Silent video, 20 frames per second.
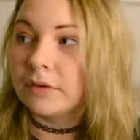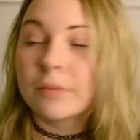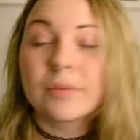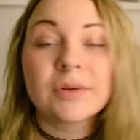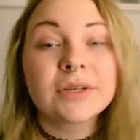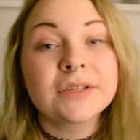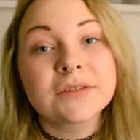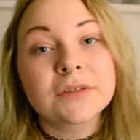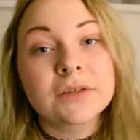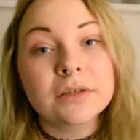no,
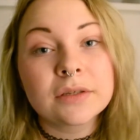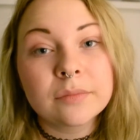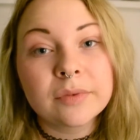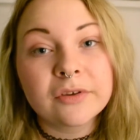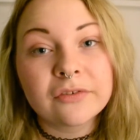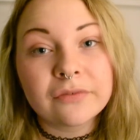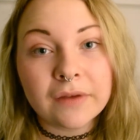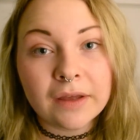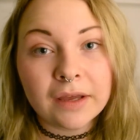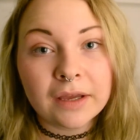but it's gonna
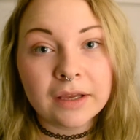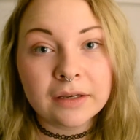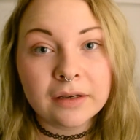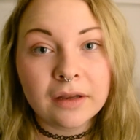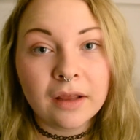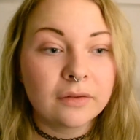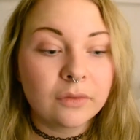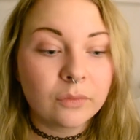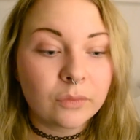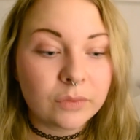be
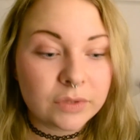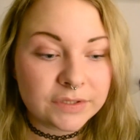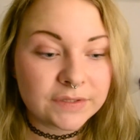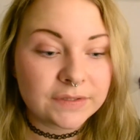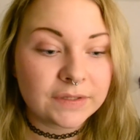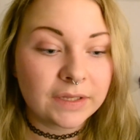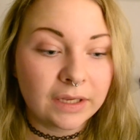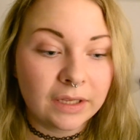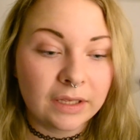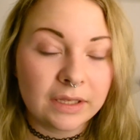fine. The
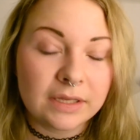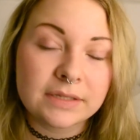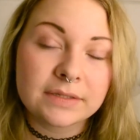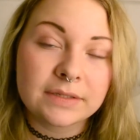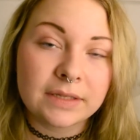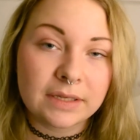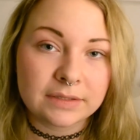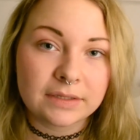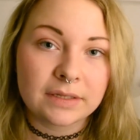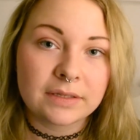worst thing is,
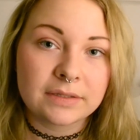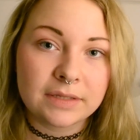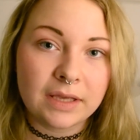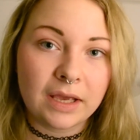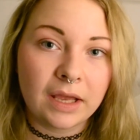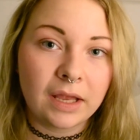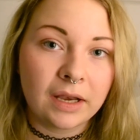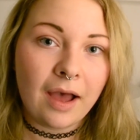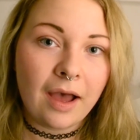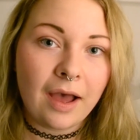as I
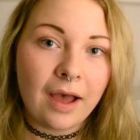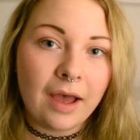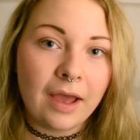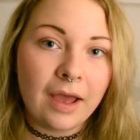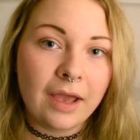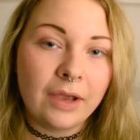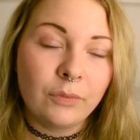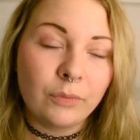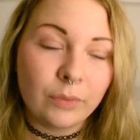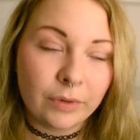said,
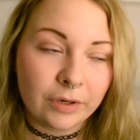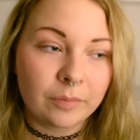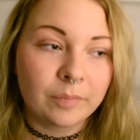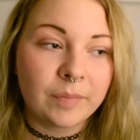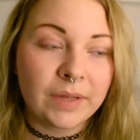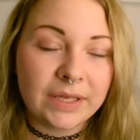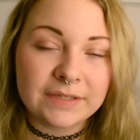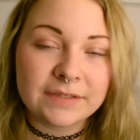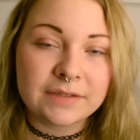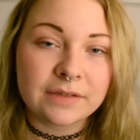I work
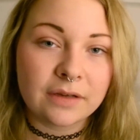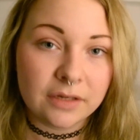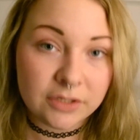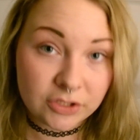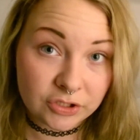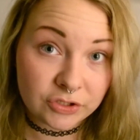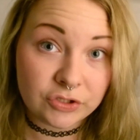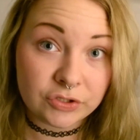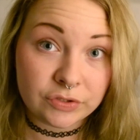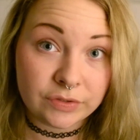best
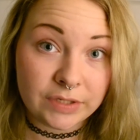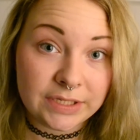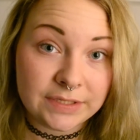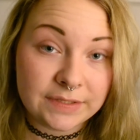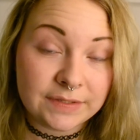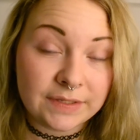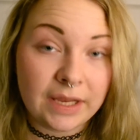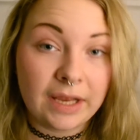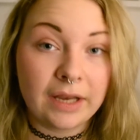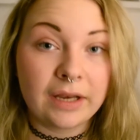under
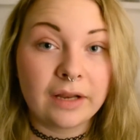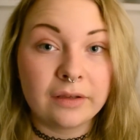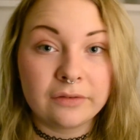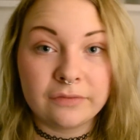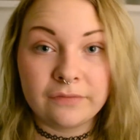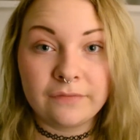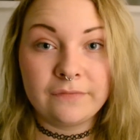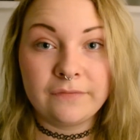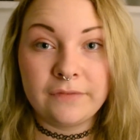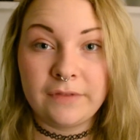stress. And I
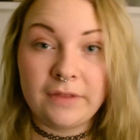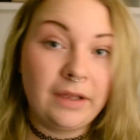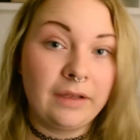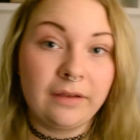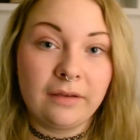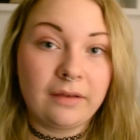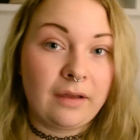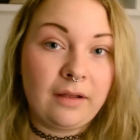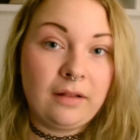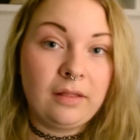
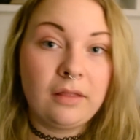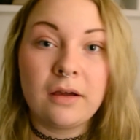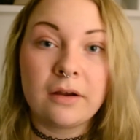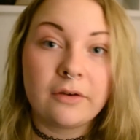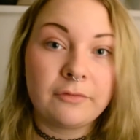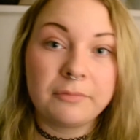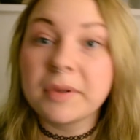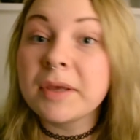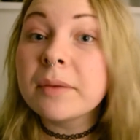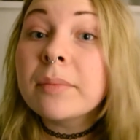think a lot
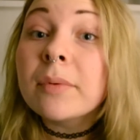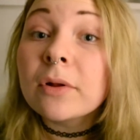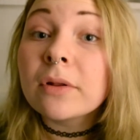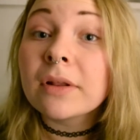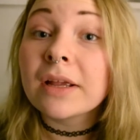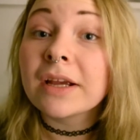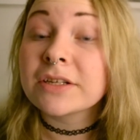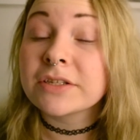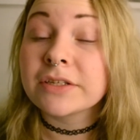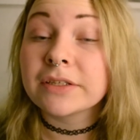of people
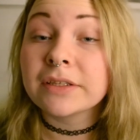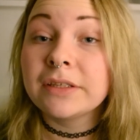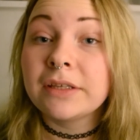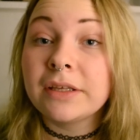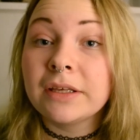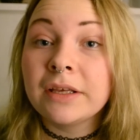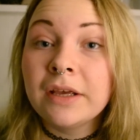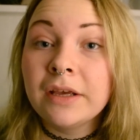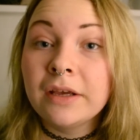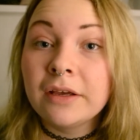
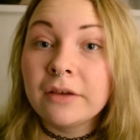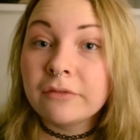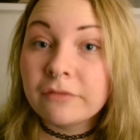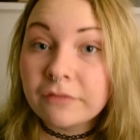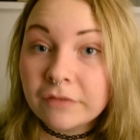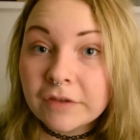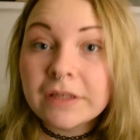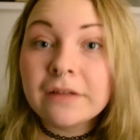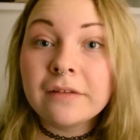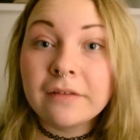actually
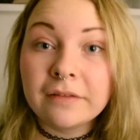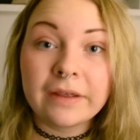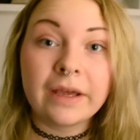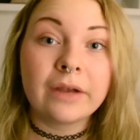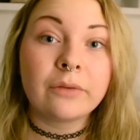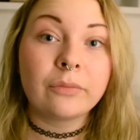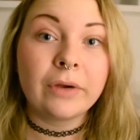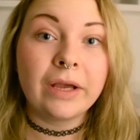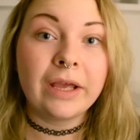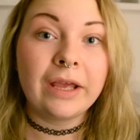feel
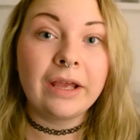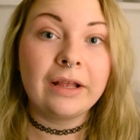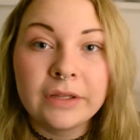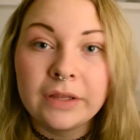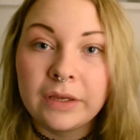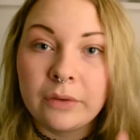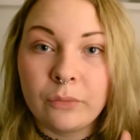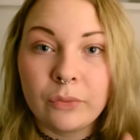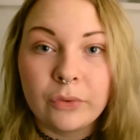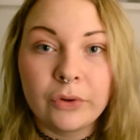that way,
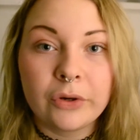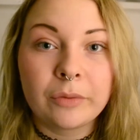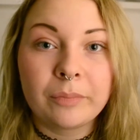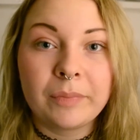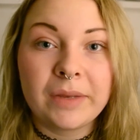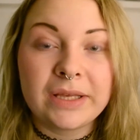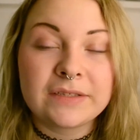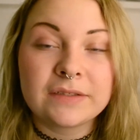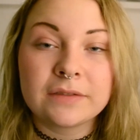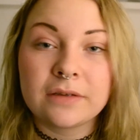they work
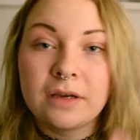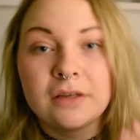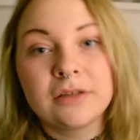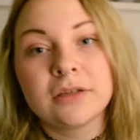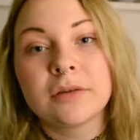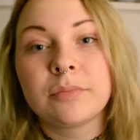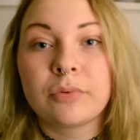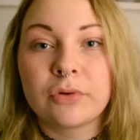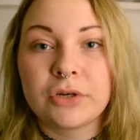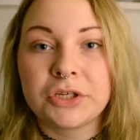best
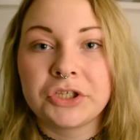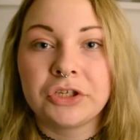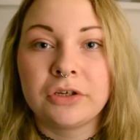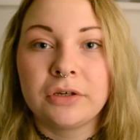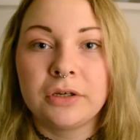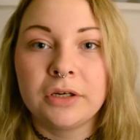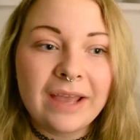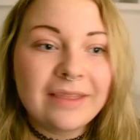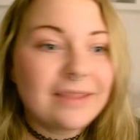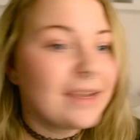under
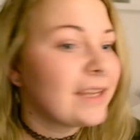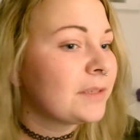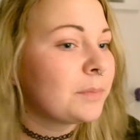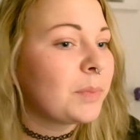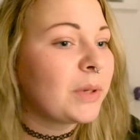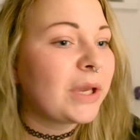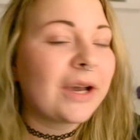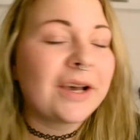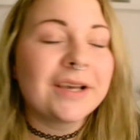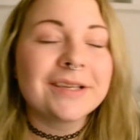pressure. And that's
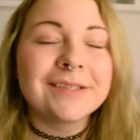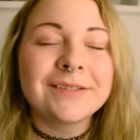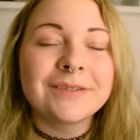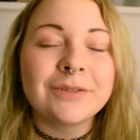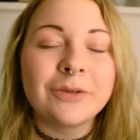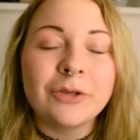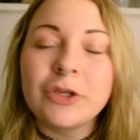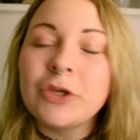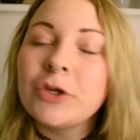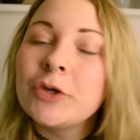because
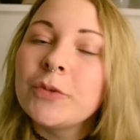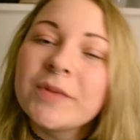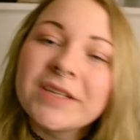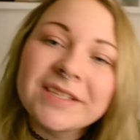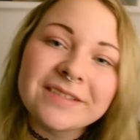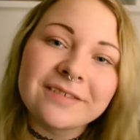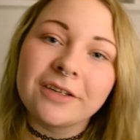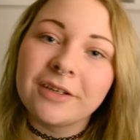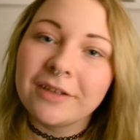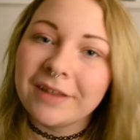
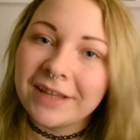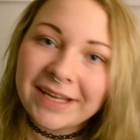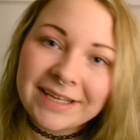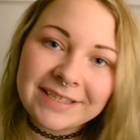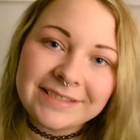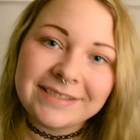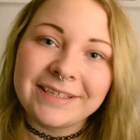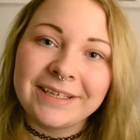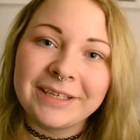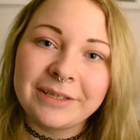humans are
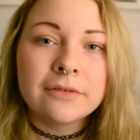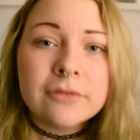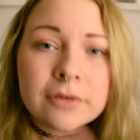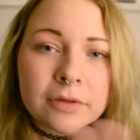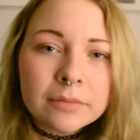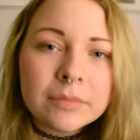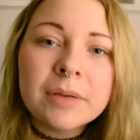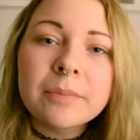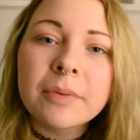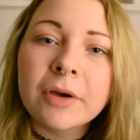lazy. You
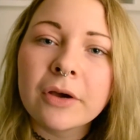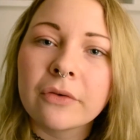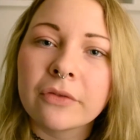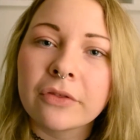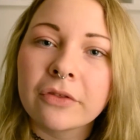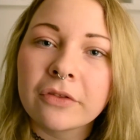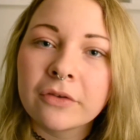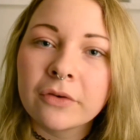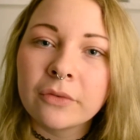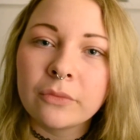and me
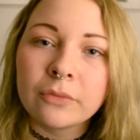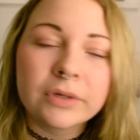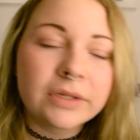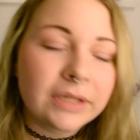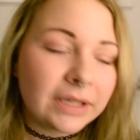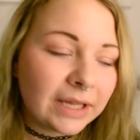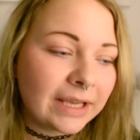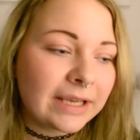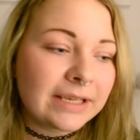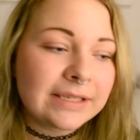both,
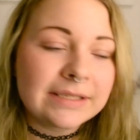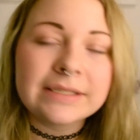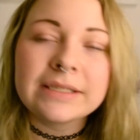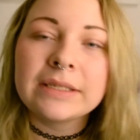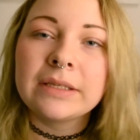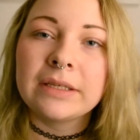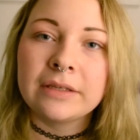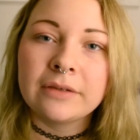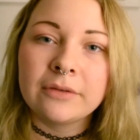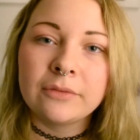we're
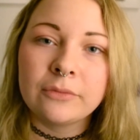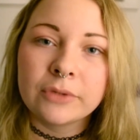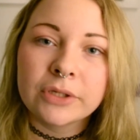lazy.